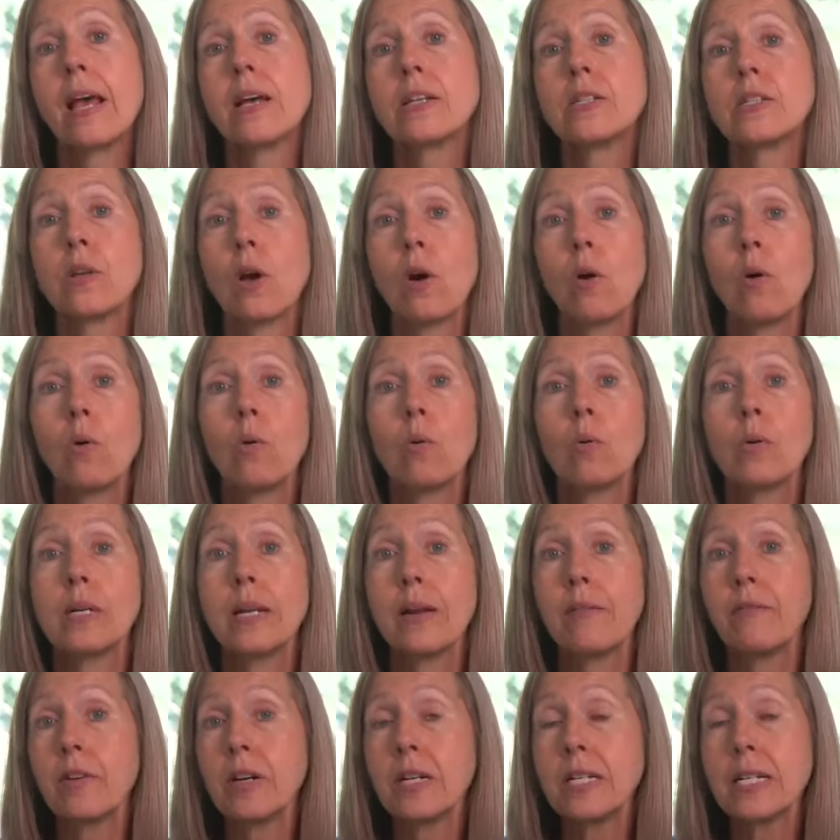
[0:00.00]
So
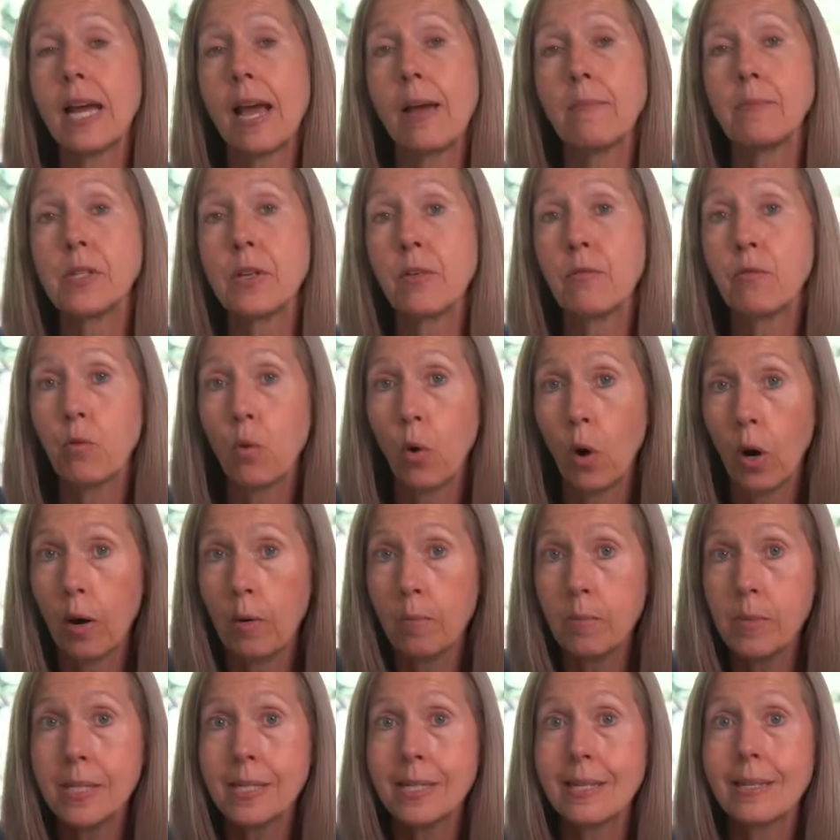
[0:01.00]
different types of
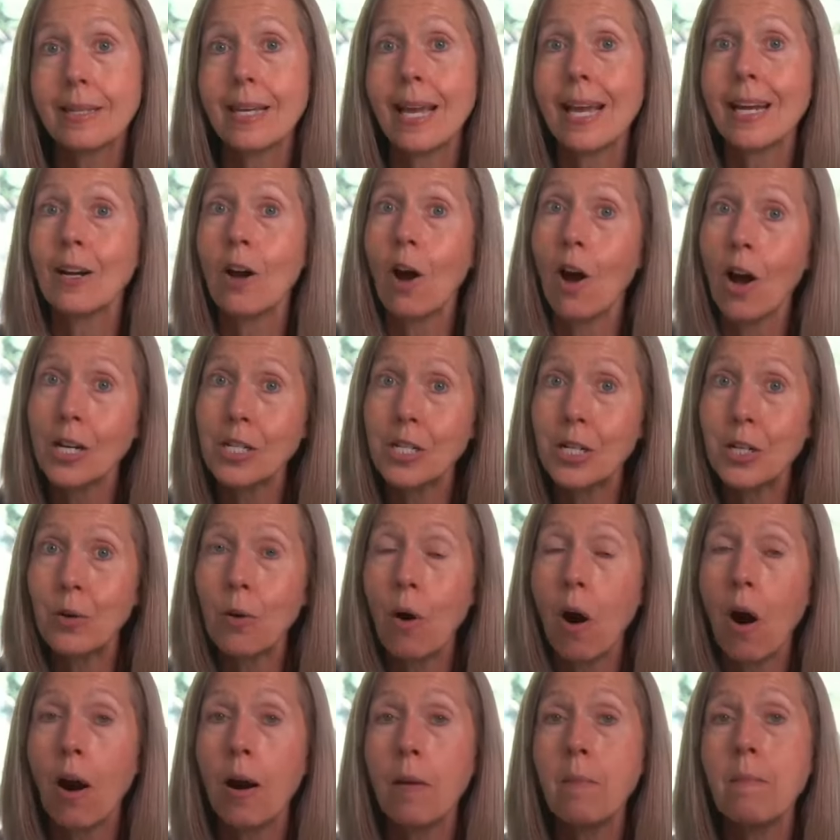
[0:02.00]
worms can cause
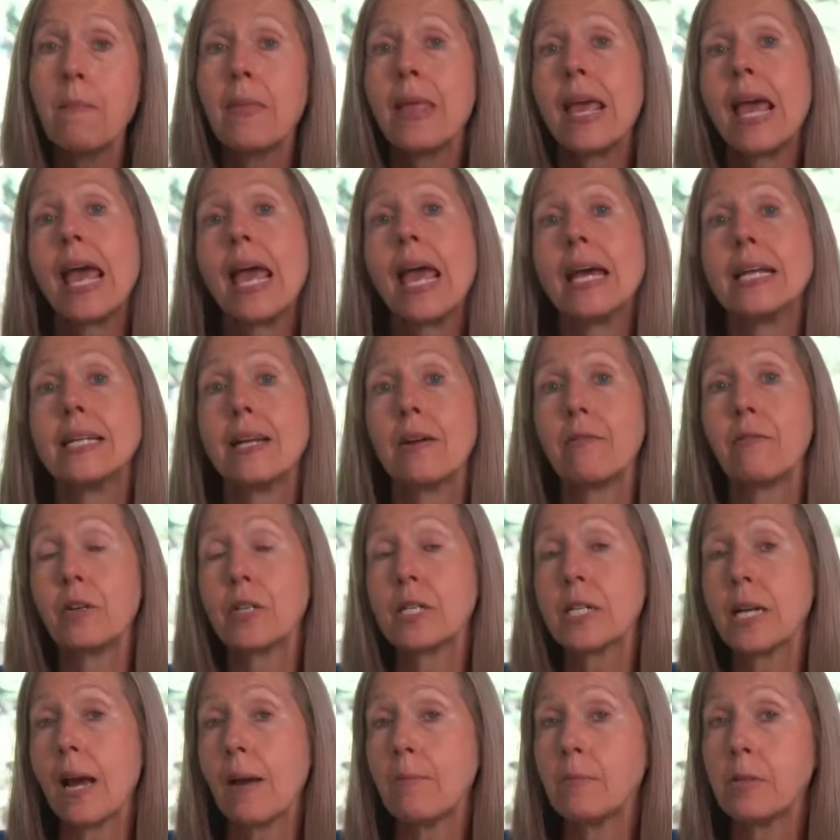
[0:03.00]
you harm,
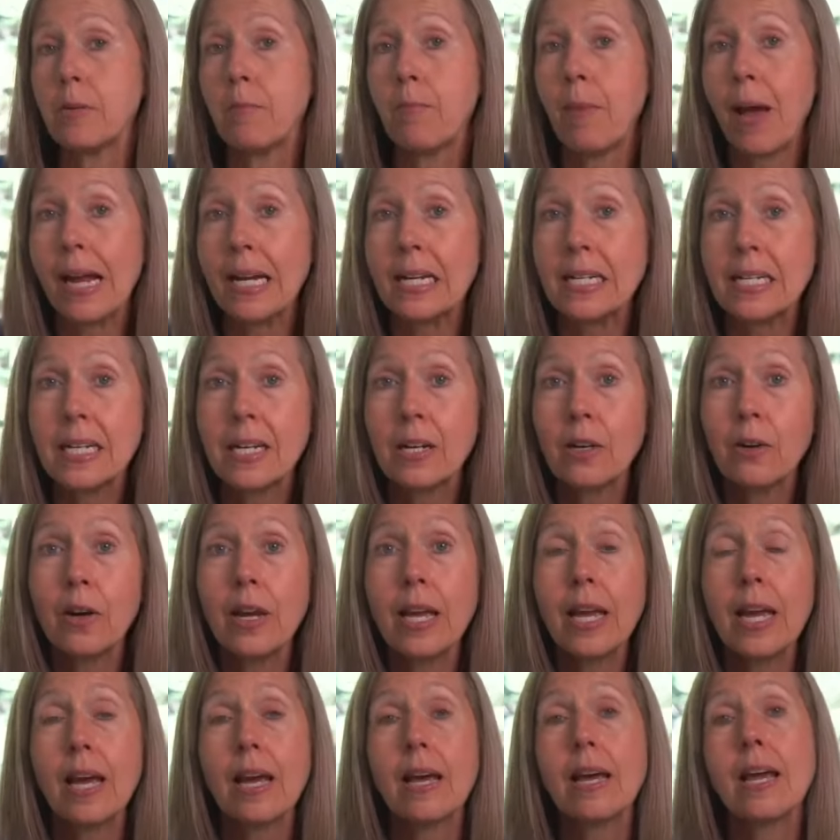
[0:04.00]
different types of
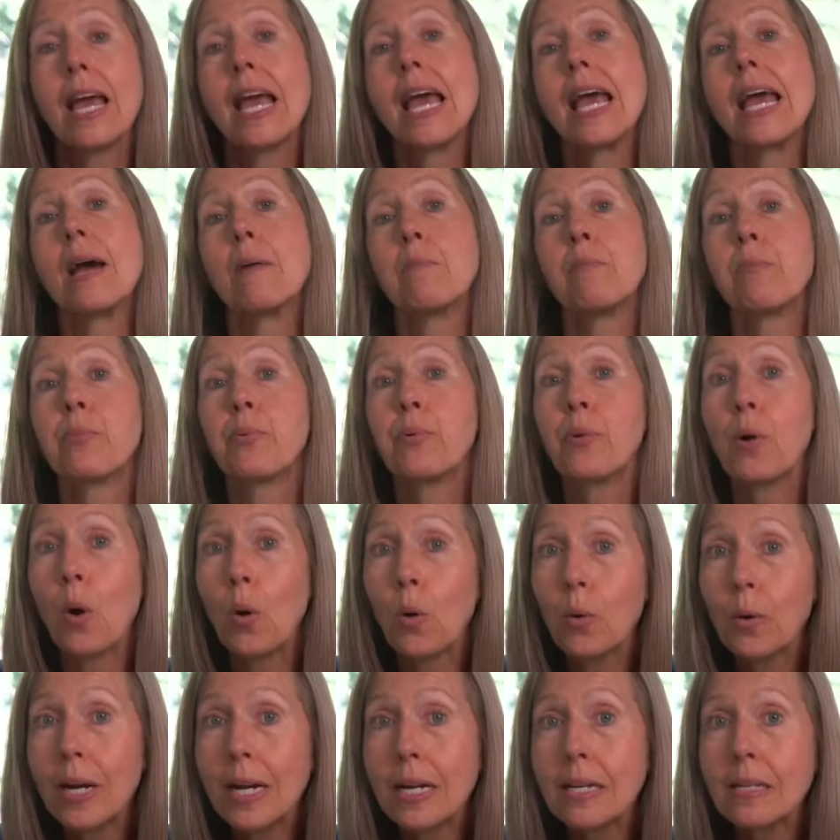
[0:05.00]
bacteria,
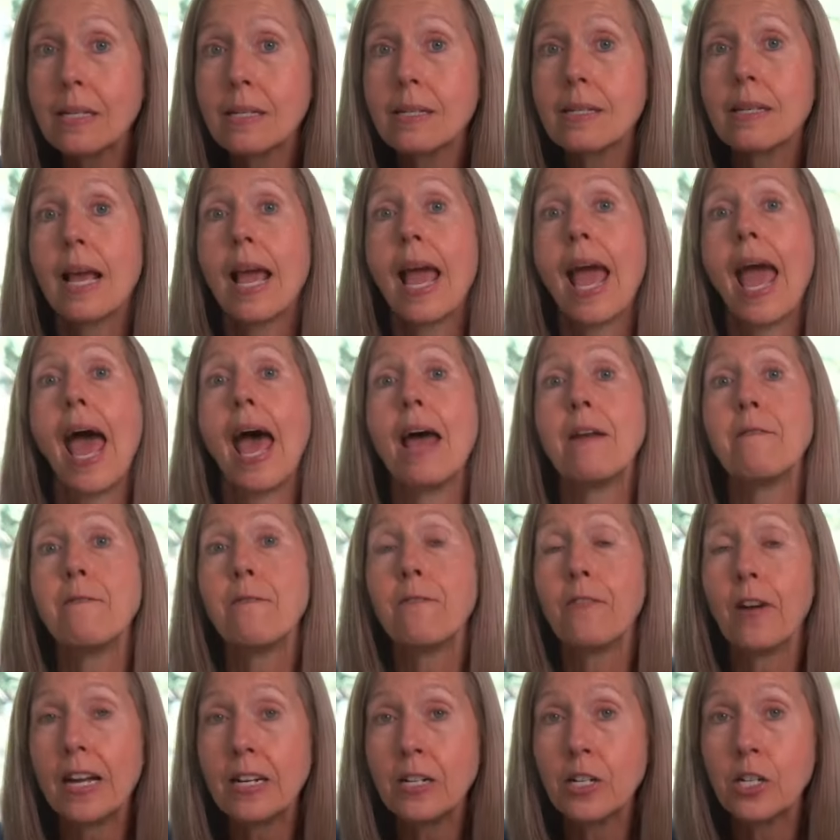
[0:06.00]
protists, and
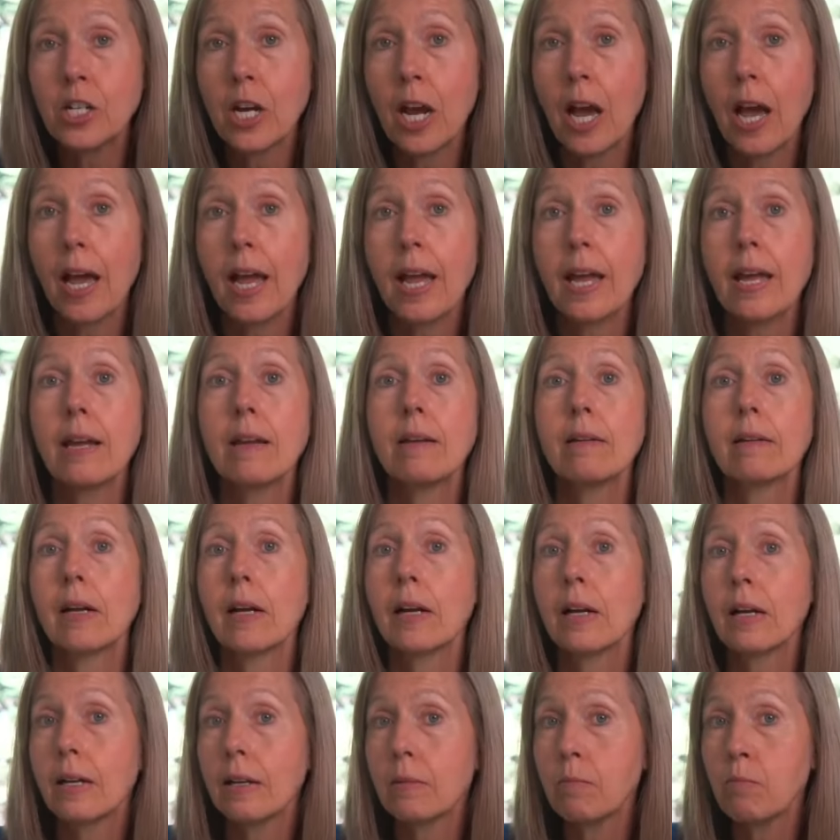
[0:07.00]
fungi,
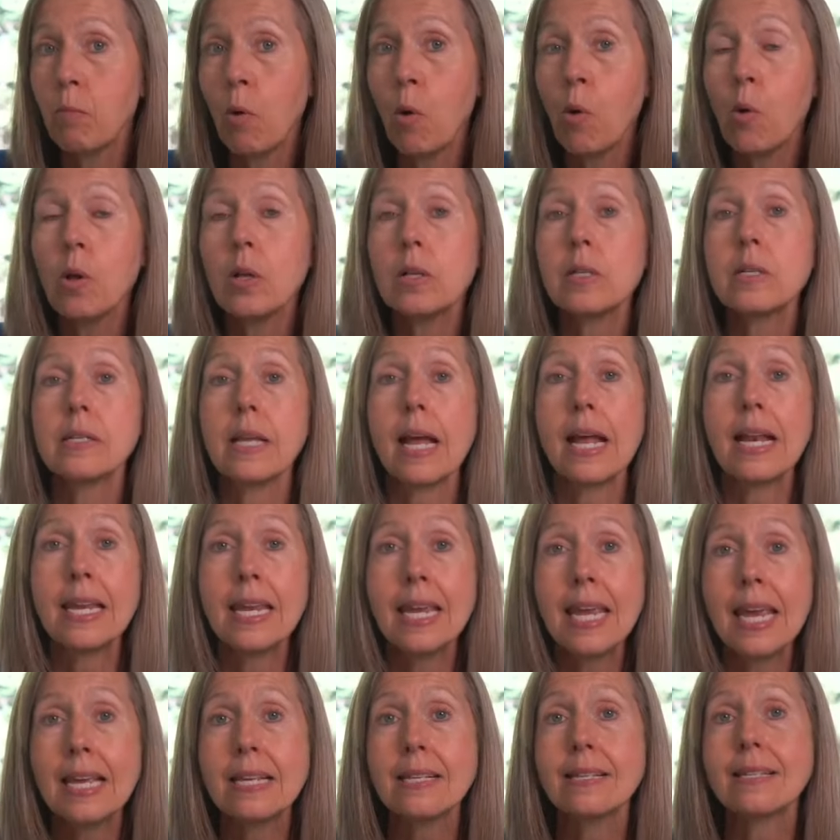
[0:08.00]
molds and
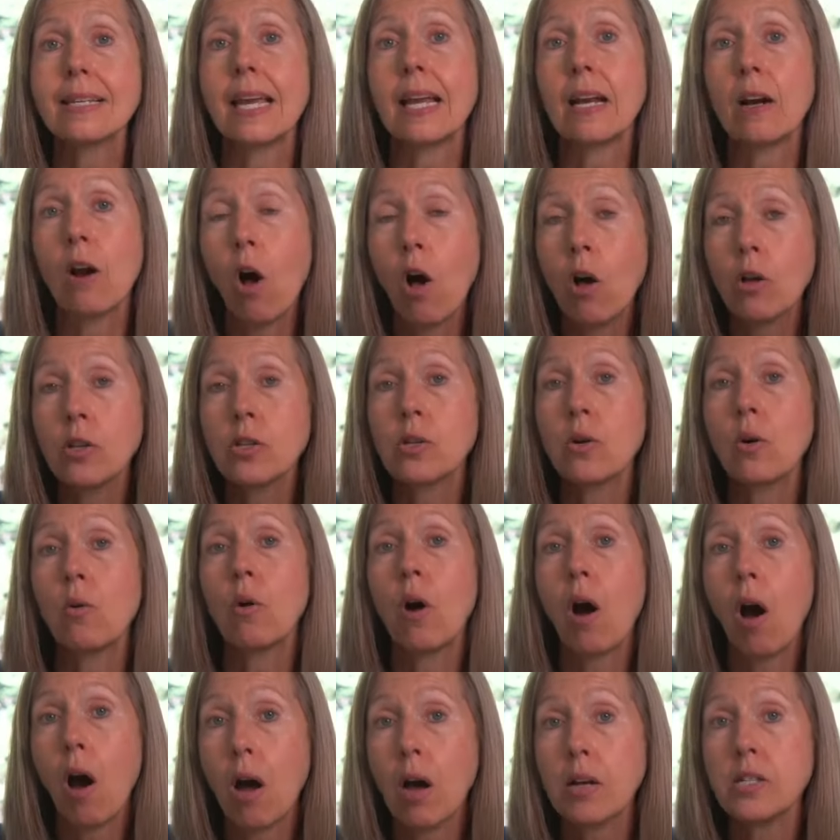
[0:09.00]
yeast can also
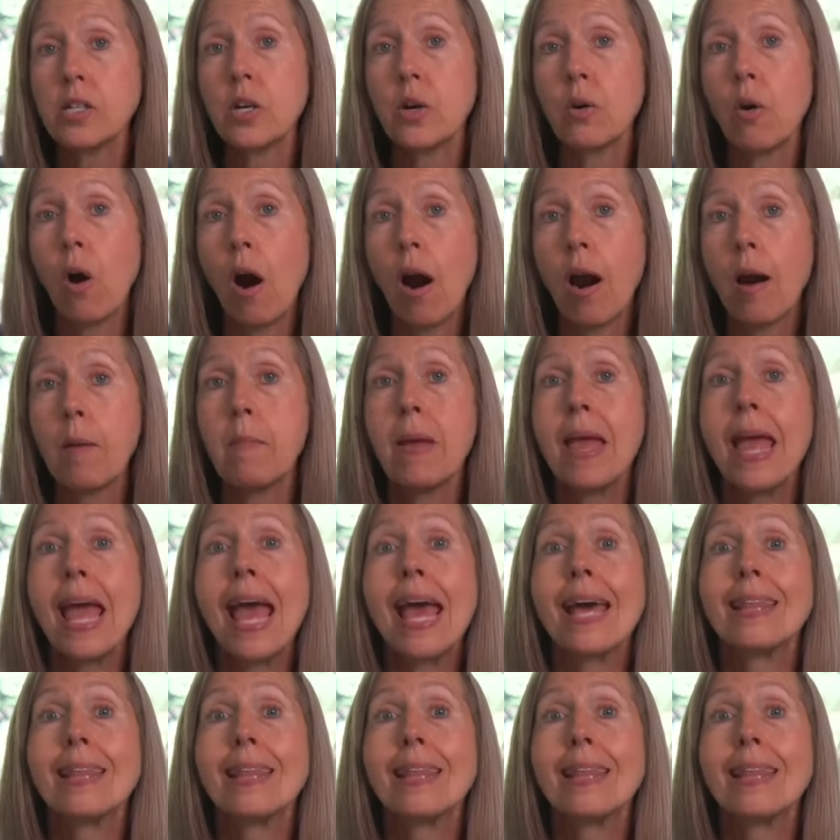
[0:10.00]
cause you harm.